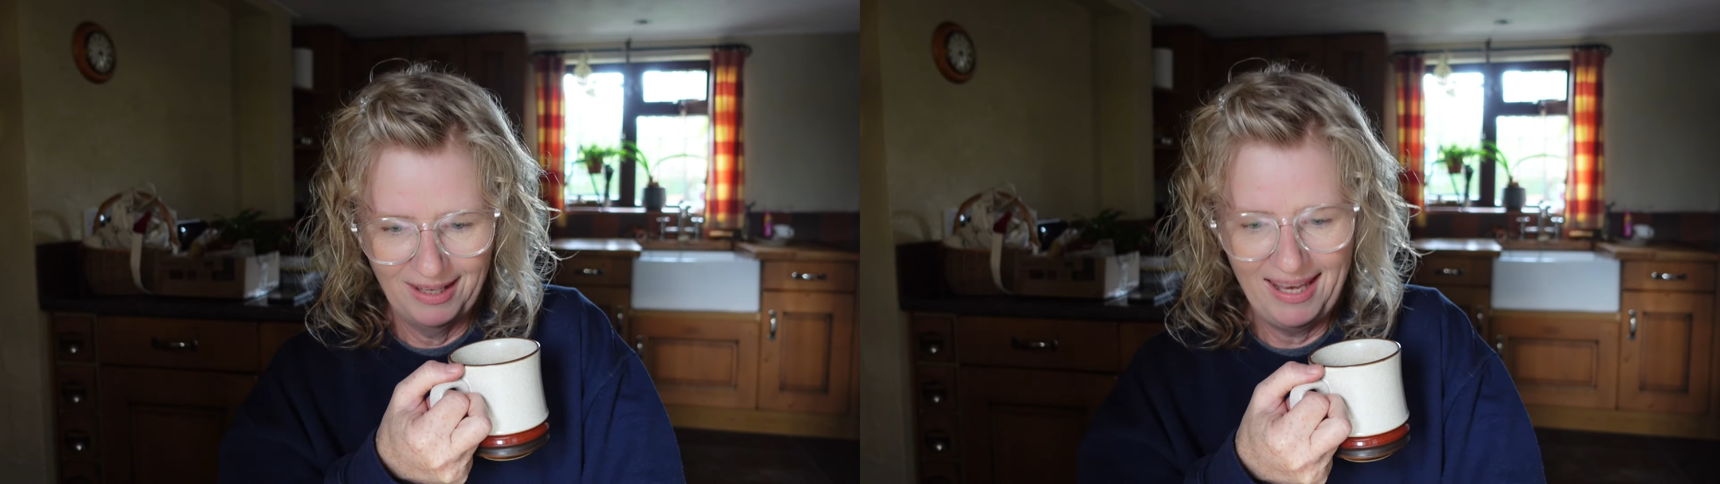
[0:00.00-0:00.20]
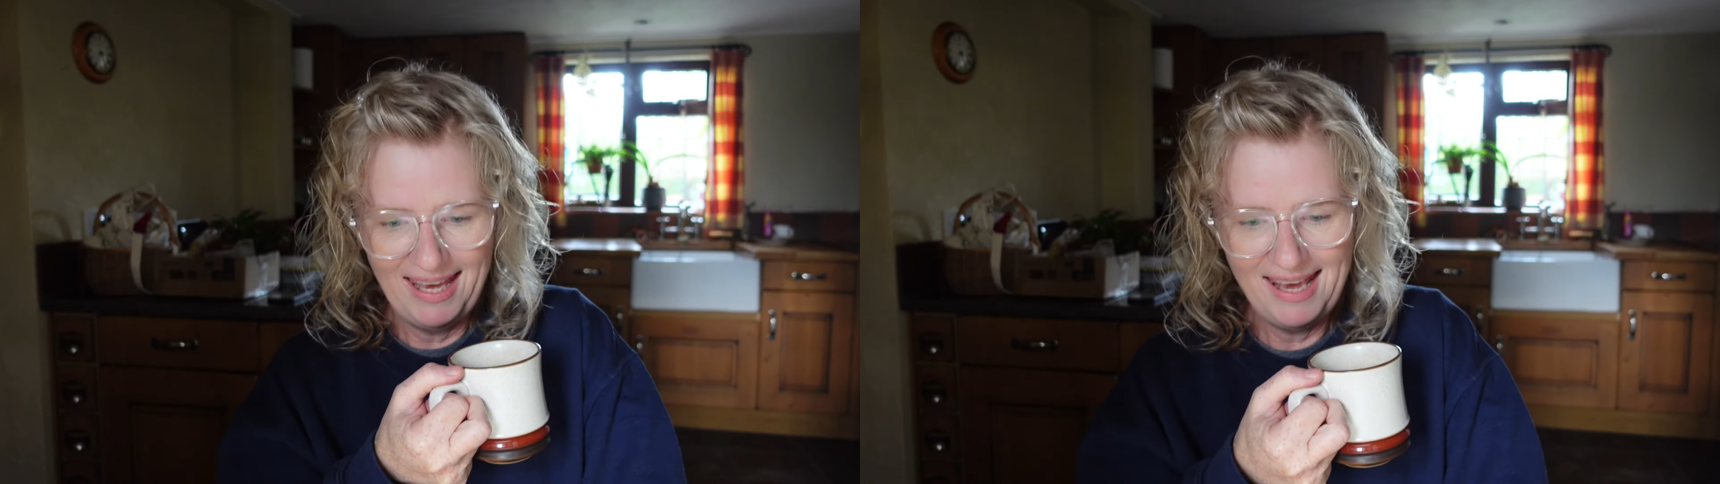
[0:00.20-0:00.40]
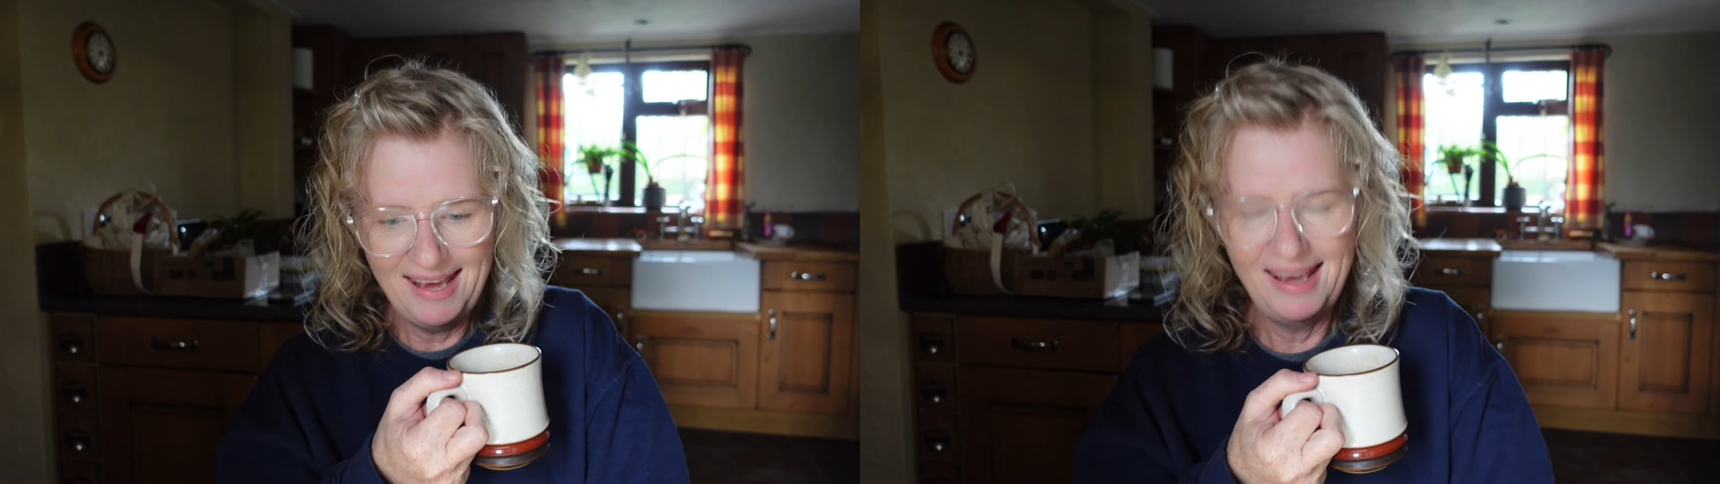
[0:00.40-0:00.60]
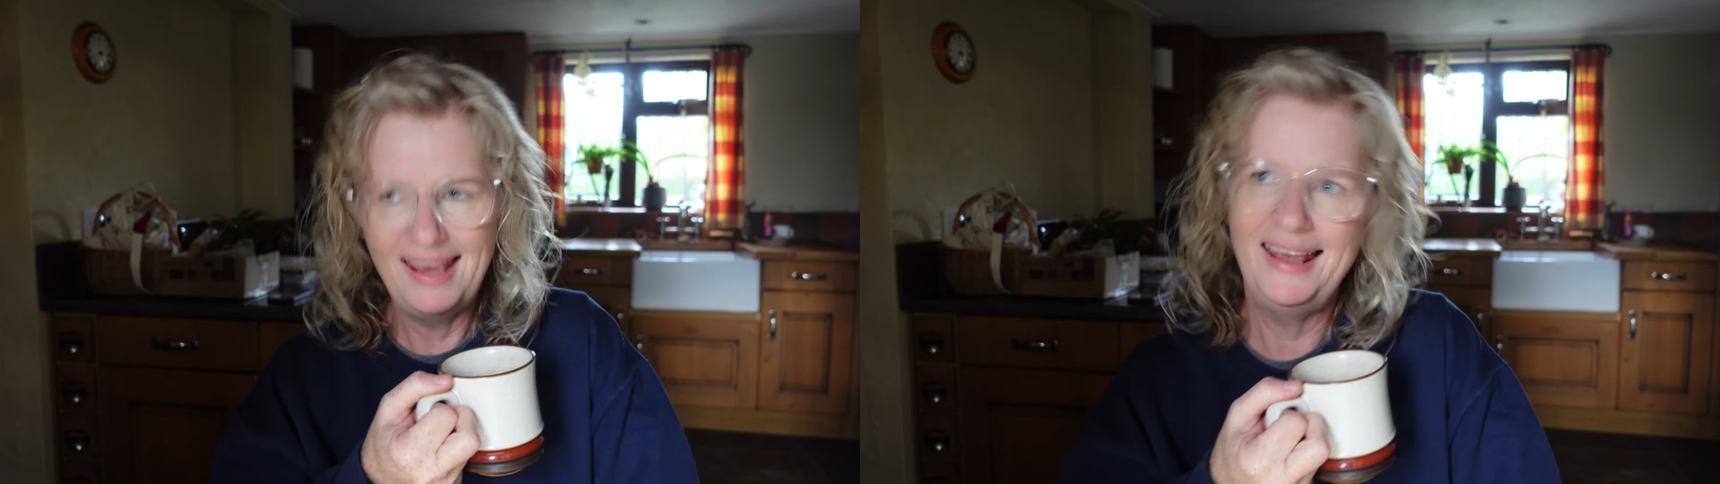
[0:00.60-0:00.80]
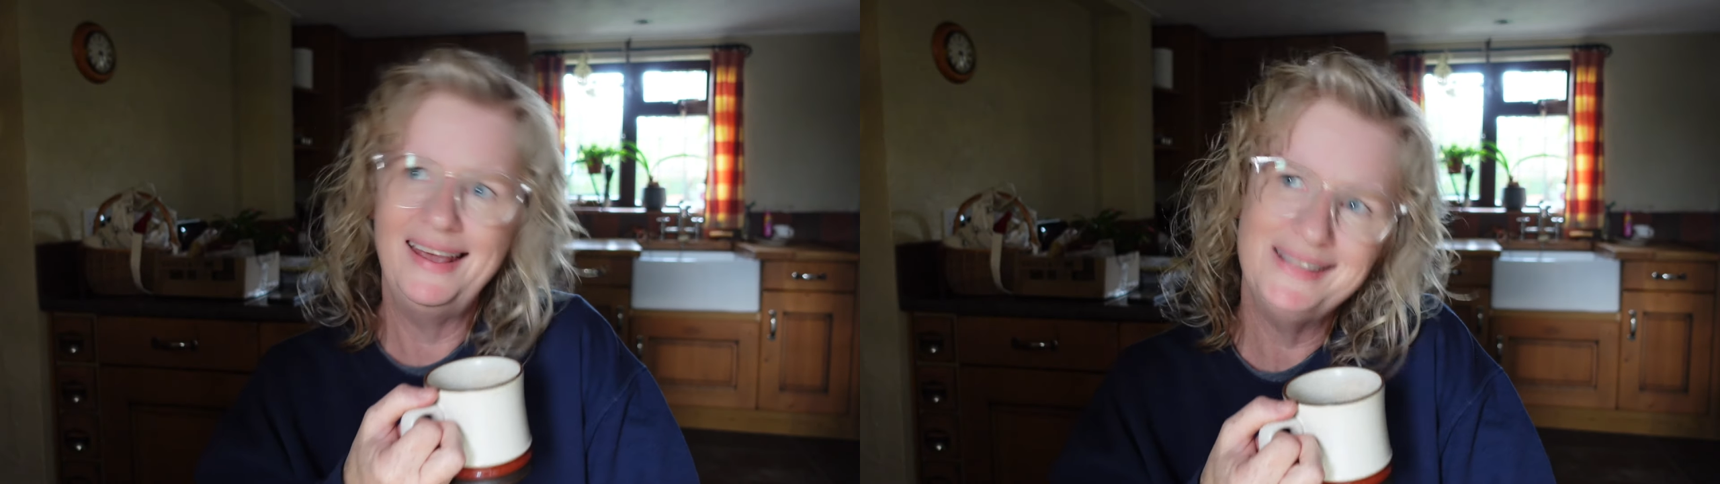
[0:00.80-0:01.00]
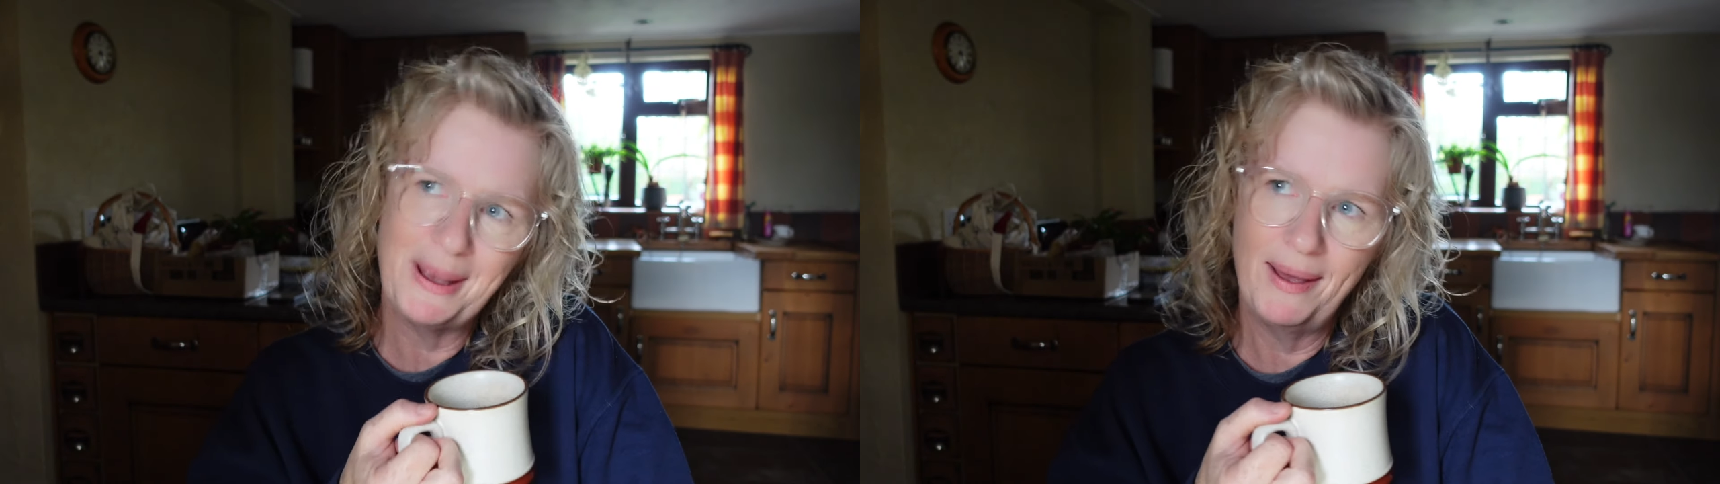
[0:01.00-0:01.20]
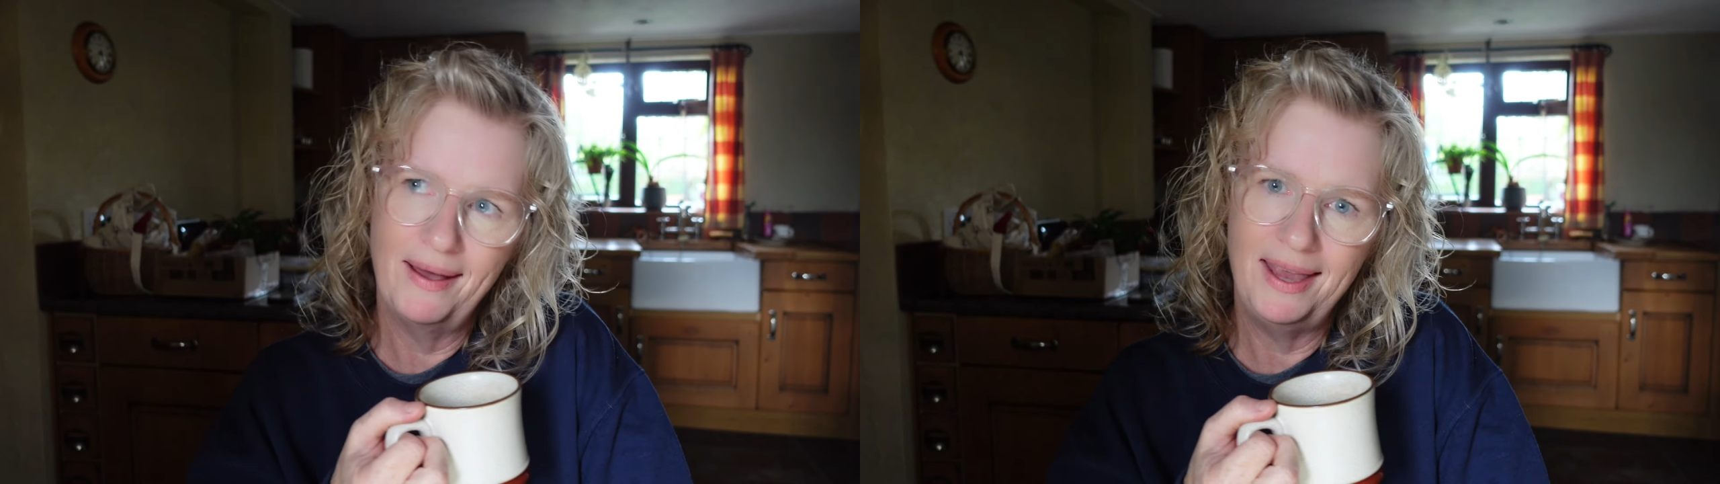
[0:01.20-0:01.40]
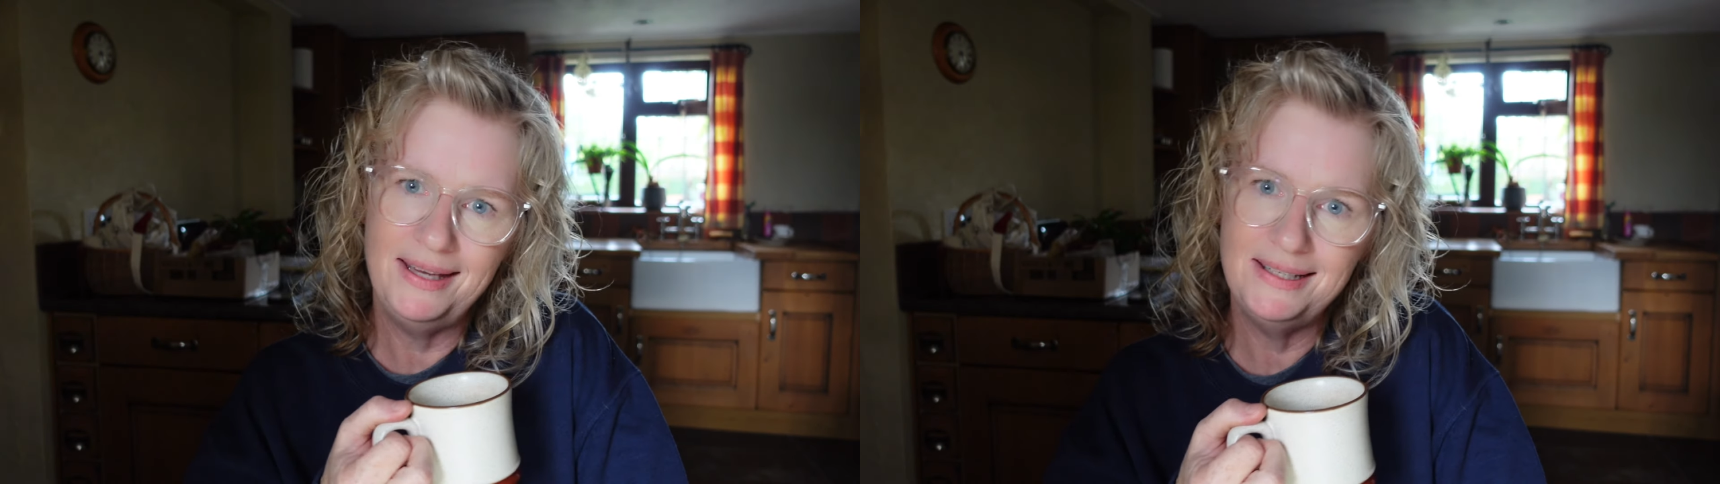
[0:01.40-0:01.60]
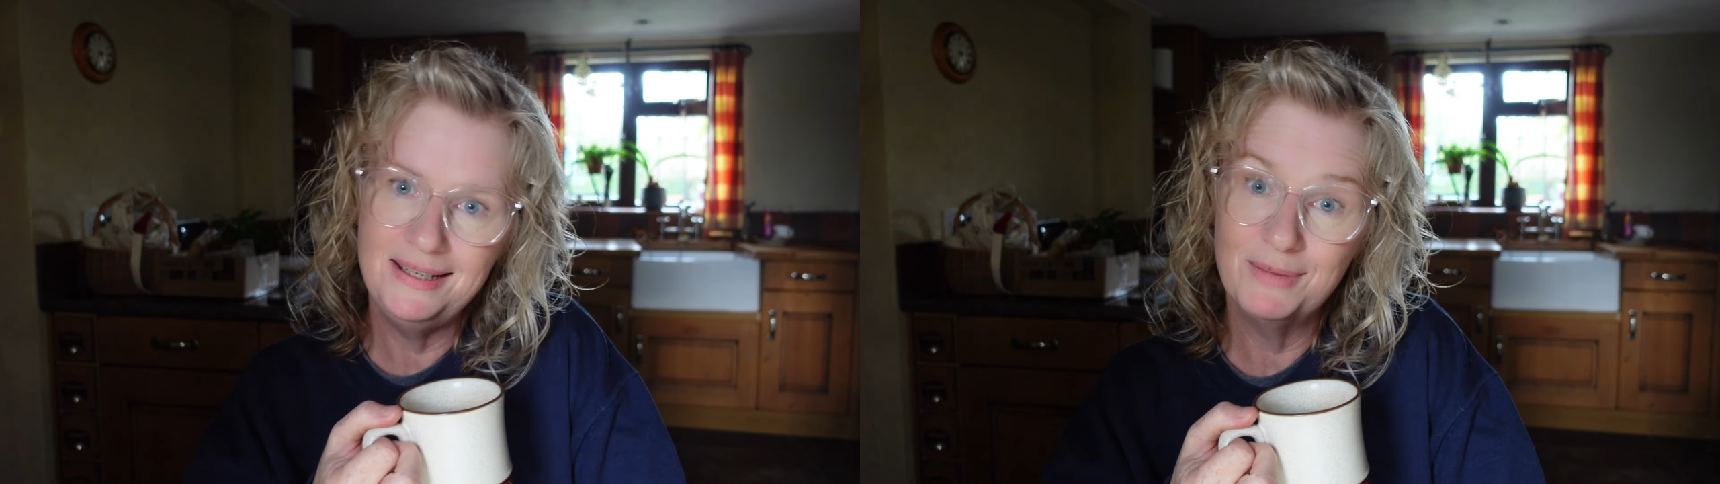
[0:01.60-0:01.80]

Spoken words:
He is about 18